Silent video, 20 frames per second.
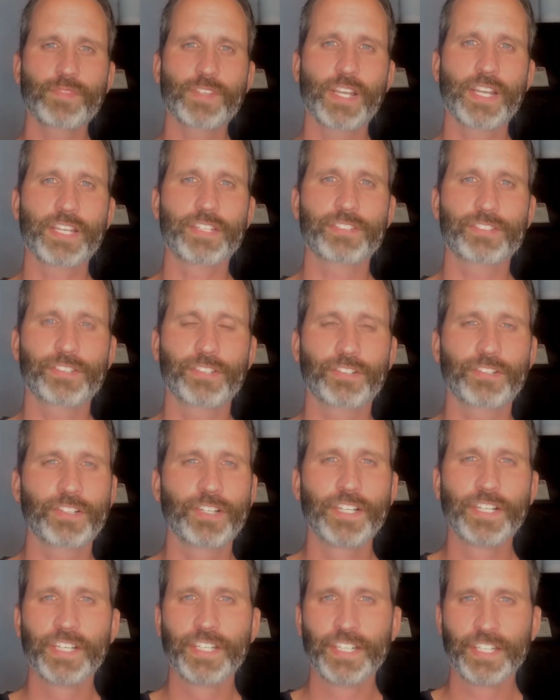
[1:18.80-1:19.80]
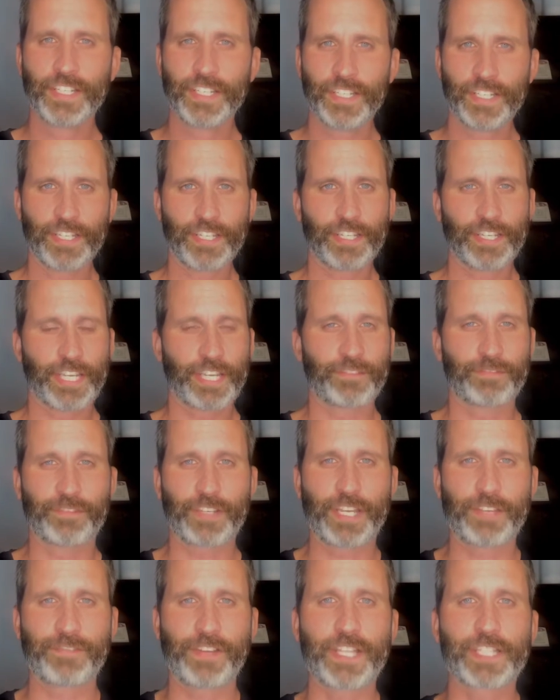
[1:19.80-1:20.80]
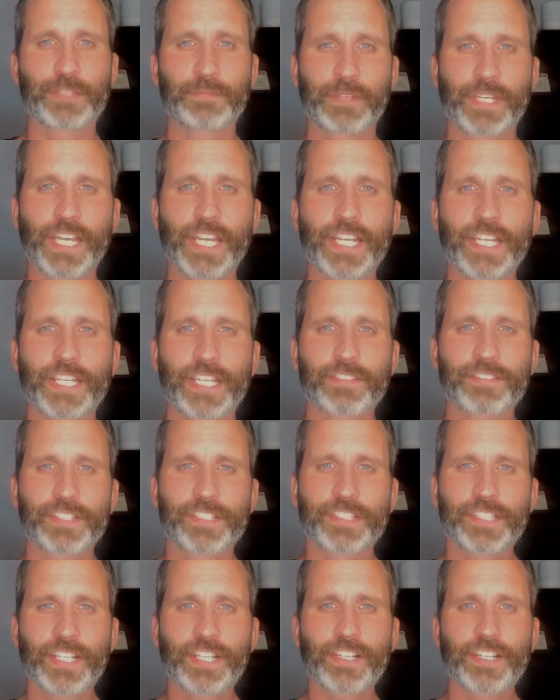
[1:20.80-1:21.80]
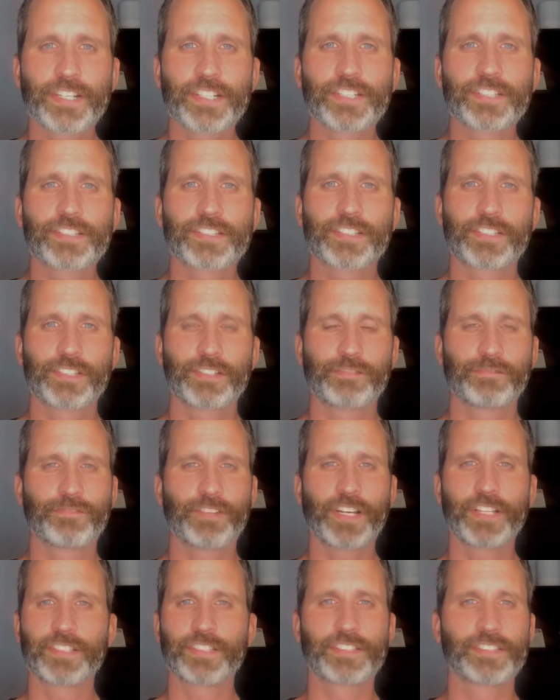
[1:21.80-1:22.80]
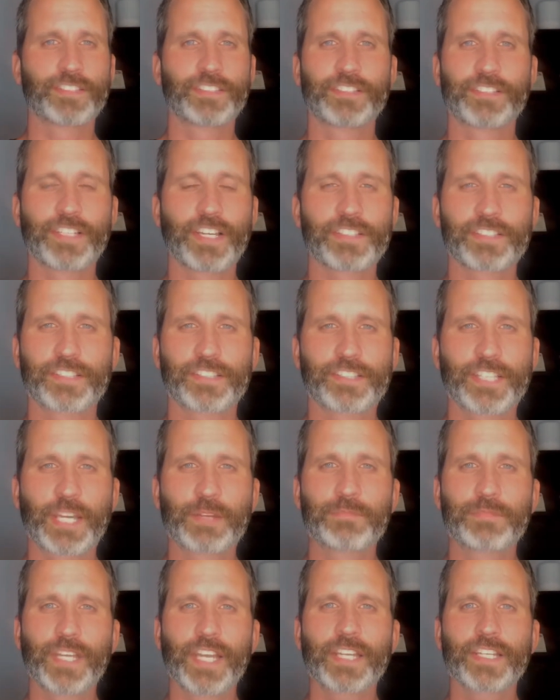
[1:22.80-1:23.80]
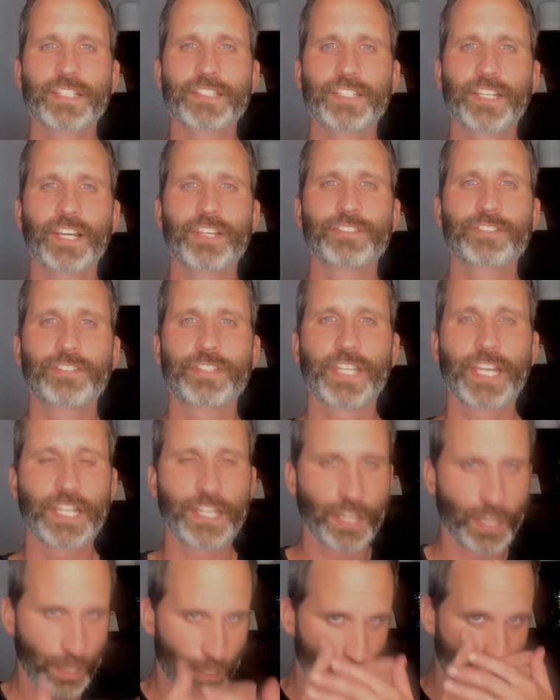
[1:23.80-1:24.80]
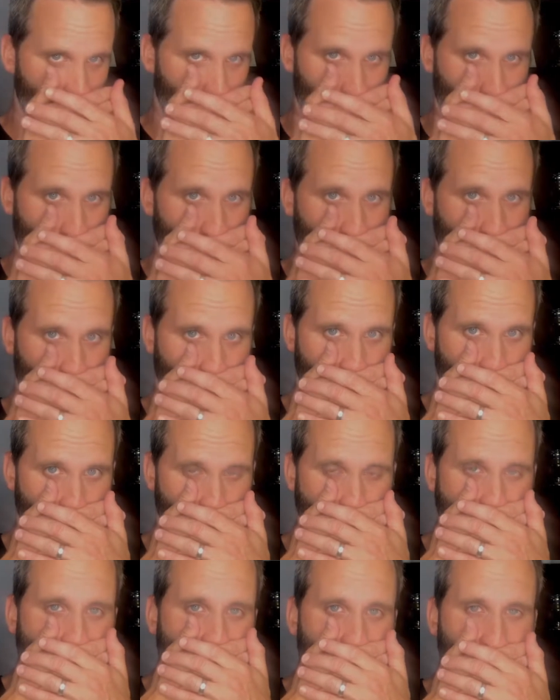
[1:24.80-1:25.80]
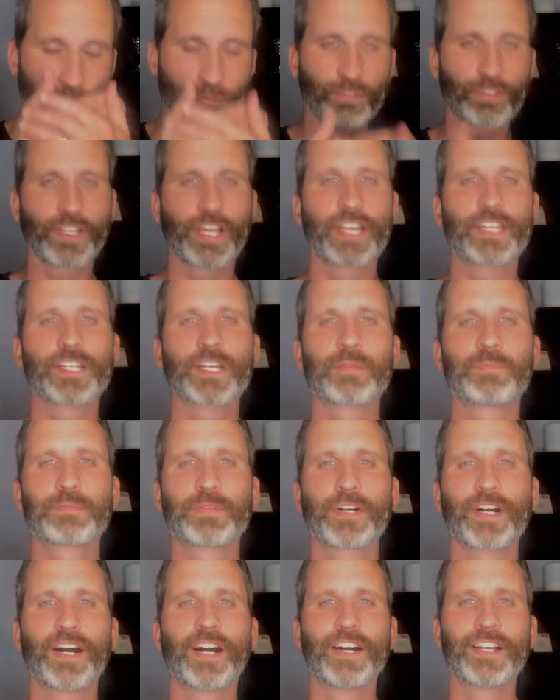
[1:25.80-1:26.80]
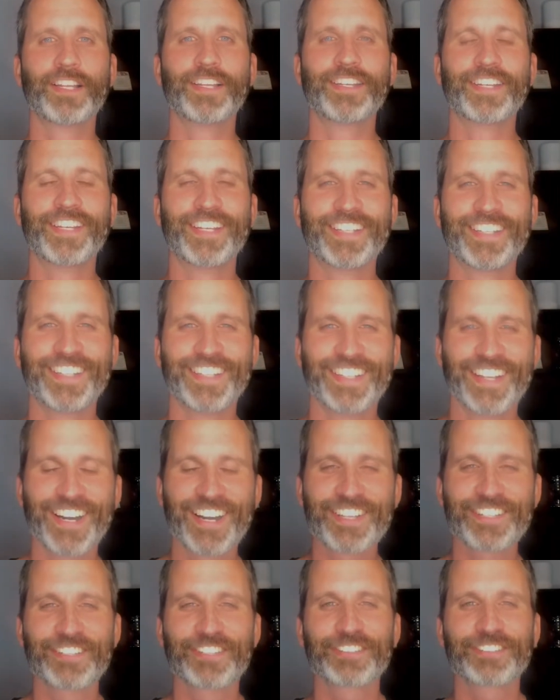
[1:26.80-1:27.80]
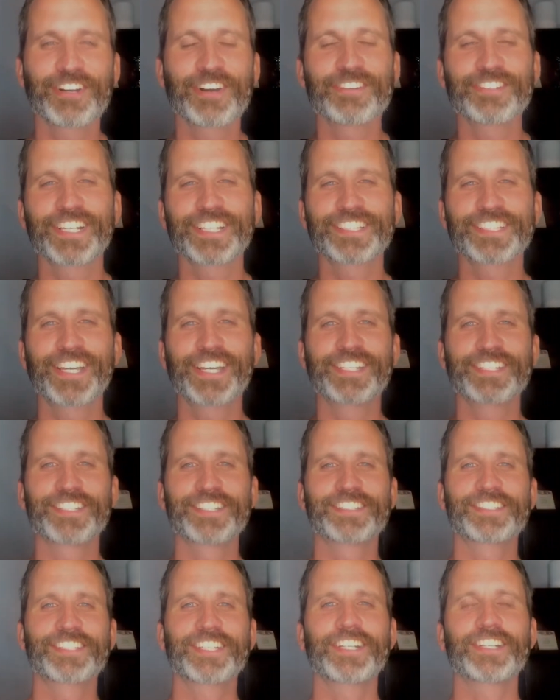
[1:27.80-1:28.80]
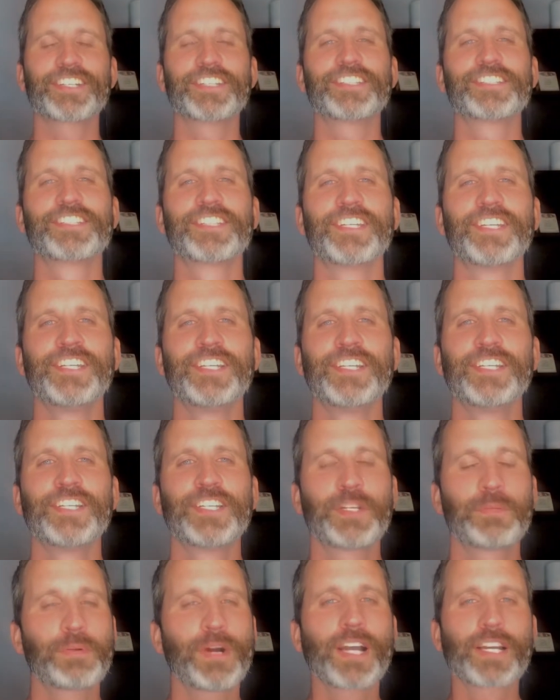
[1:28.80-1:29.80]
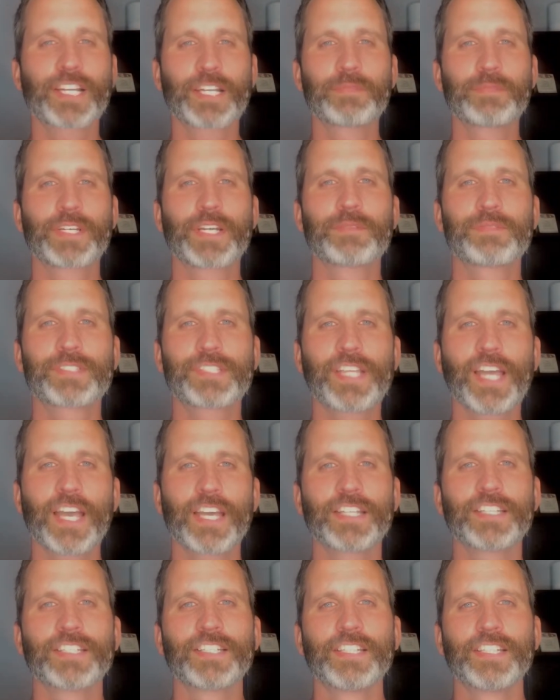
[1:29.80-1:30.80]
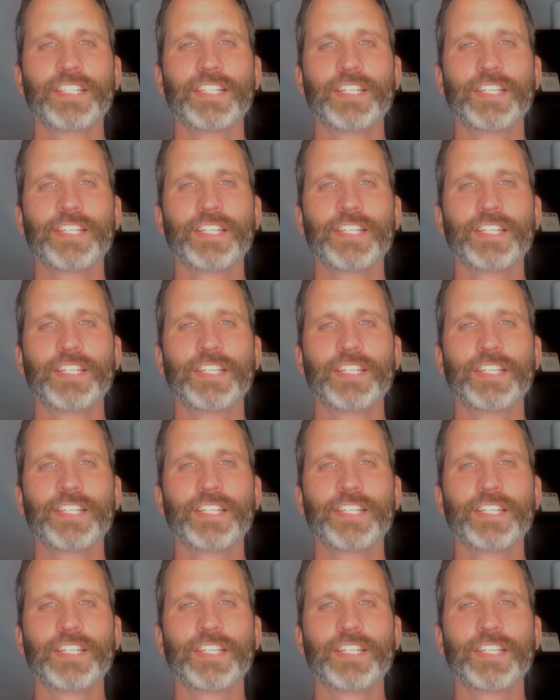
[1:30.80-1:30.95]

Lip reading: And so if at the beginning of the series your friend does the same thing and tells you that will end up on the throne at the end of the series, you're probably going to be upset.